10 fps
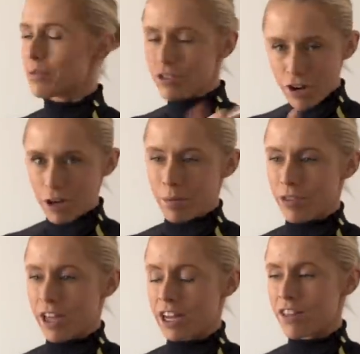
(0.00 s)
We'll talk
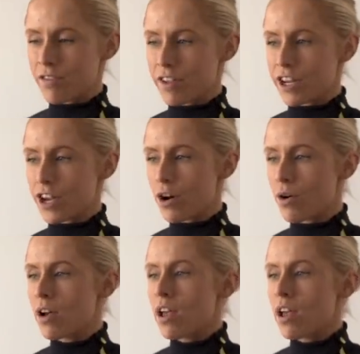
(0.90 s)
about that in the video.